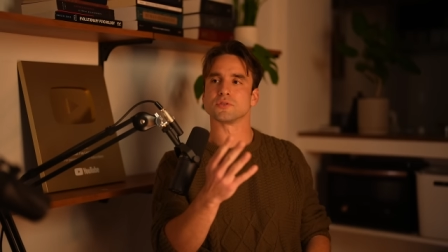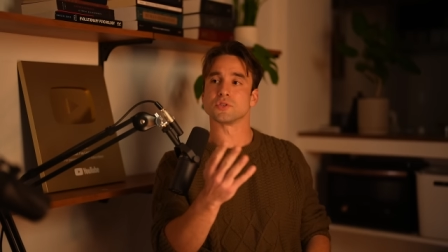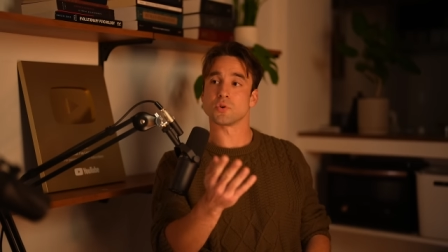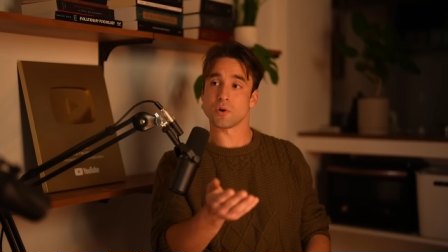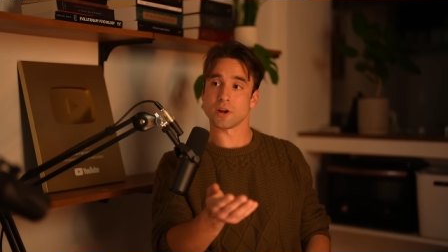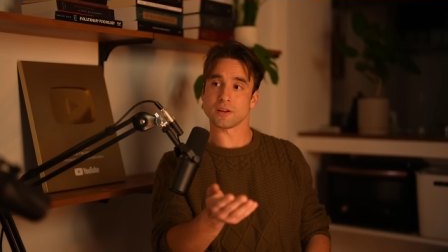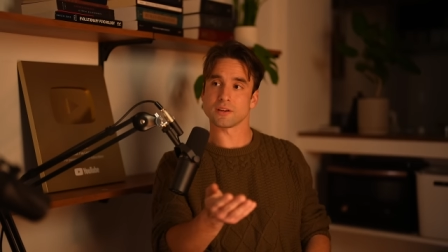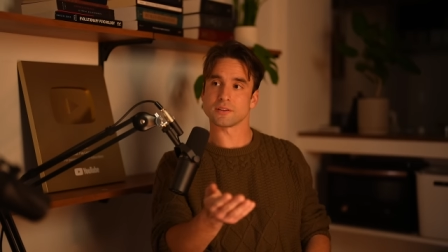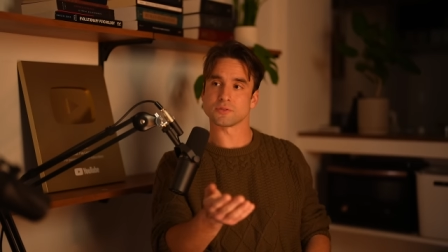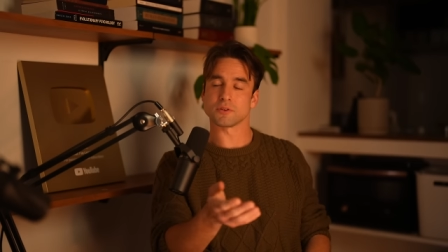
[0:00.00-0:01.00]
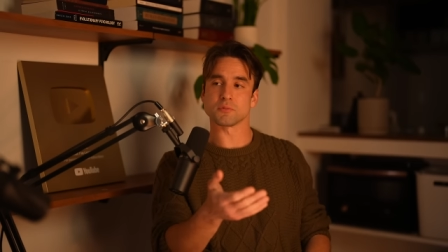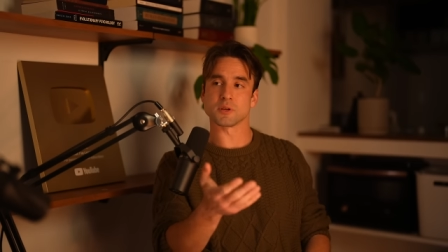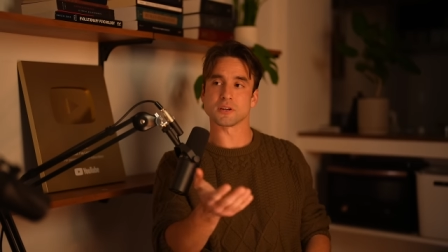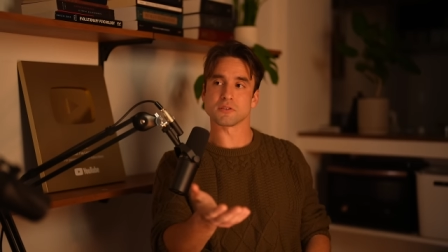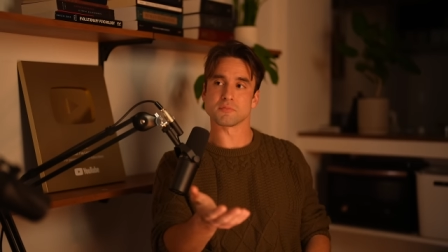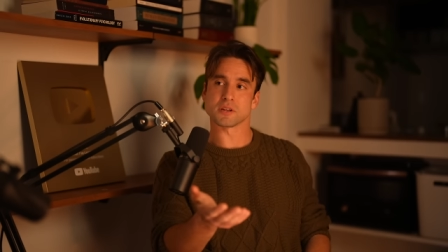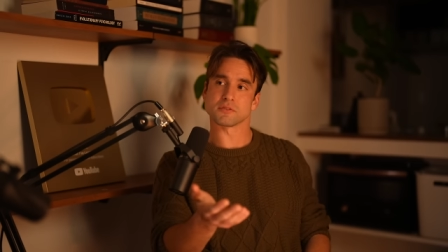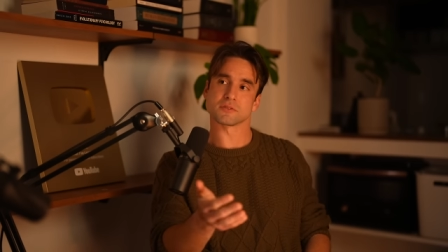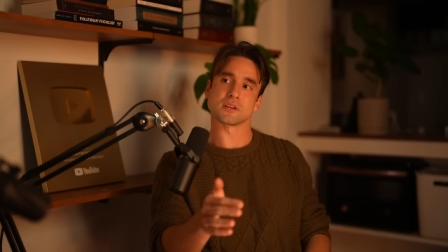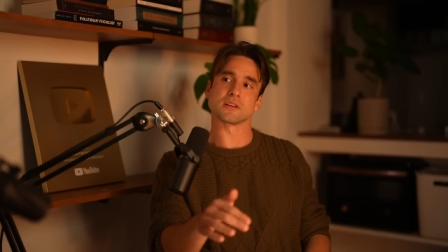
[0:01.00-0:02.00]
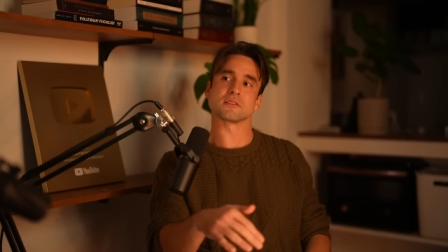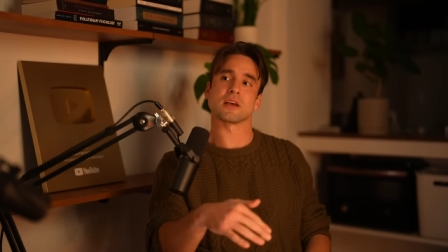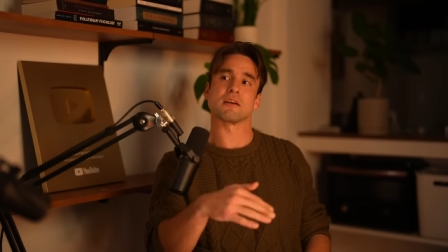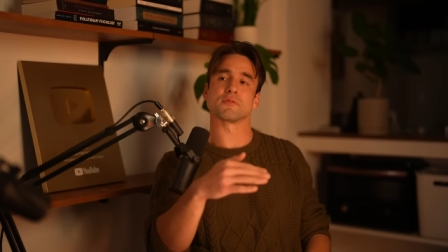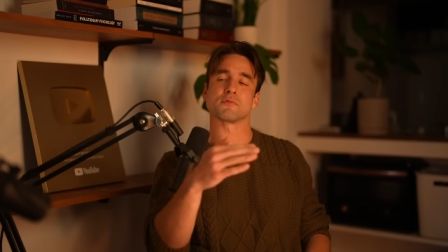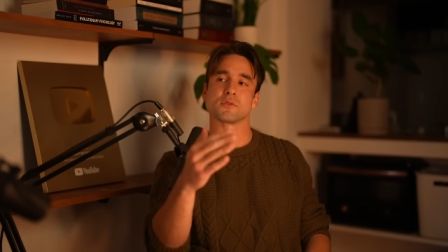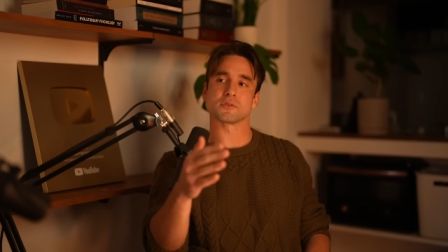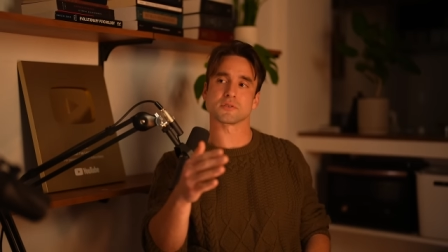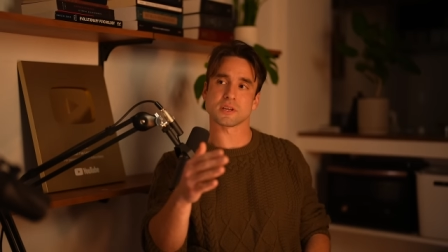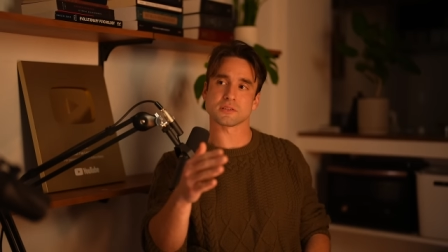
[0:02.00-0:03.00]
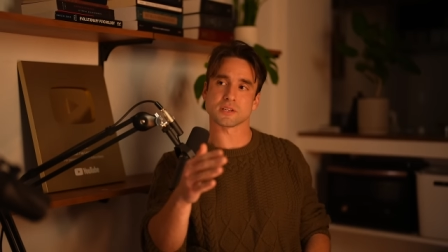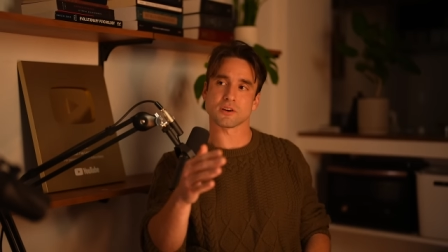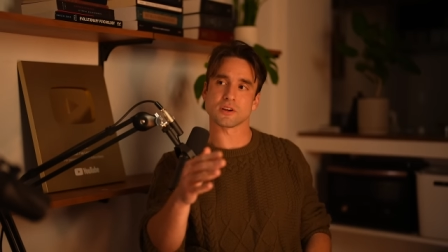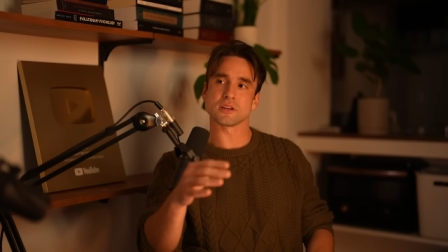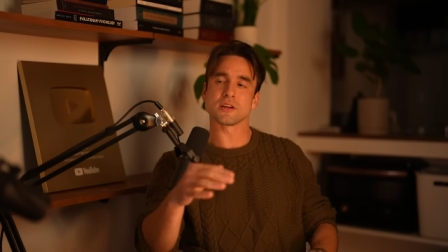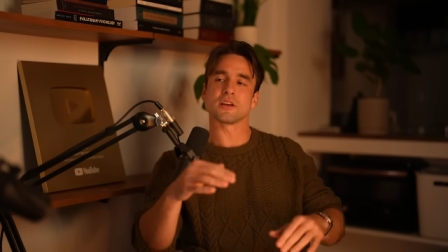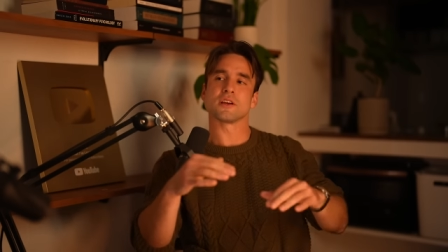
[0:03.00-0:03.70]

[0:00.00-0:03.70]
joy so you have to be in a good mental state to have the focus necessary